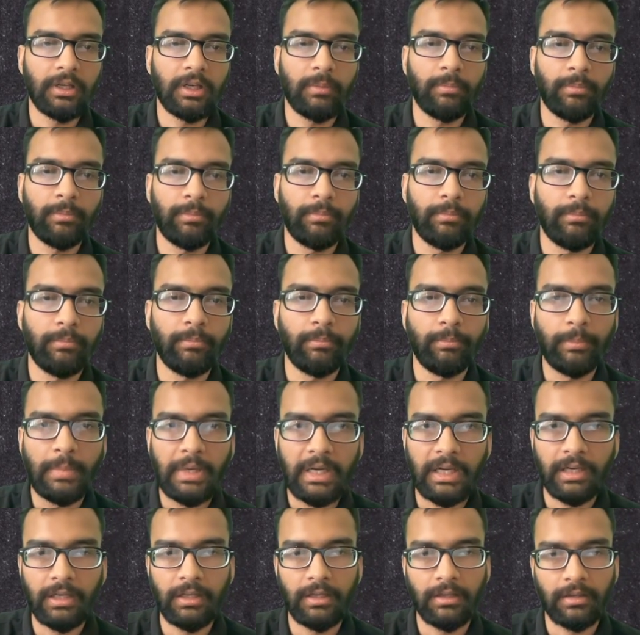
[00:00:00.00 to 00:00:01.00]
a
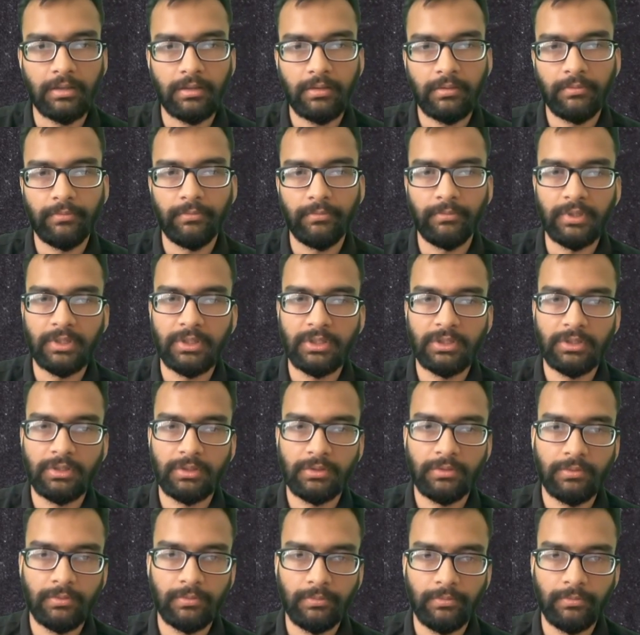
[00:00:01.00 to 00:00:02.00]
builder
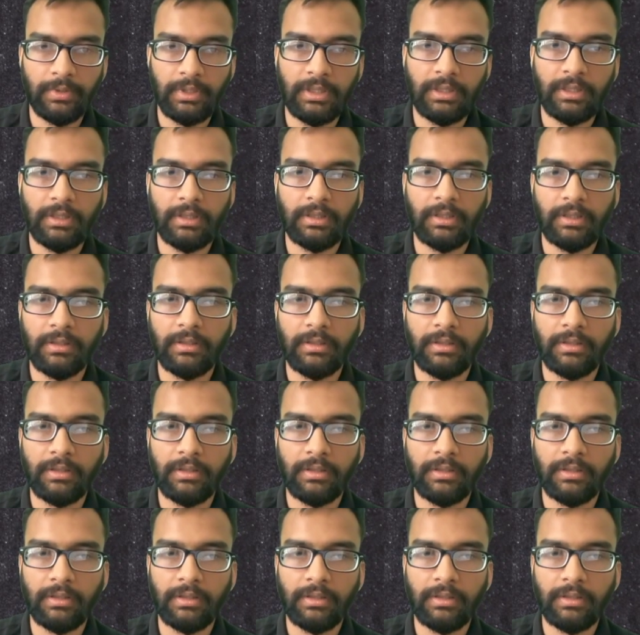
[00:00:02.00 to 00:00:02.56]
which will